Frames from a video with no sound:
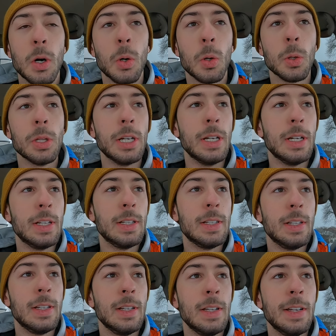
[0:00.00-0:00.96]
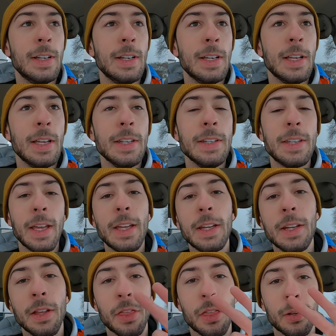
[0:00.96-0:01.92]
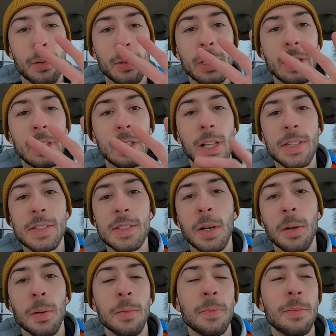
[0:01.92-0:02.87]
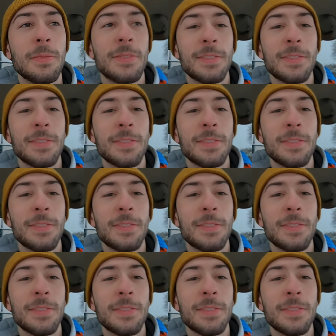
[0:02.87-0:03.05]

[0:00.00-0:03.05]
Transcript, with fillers: cold. Day three, let's go.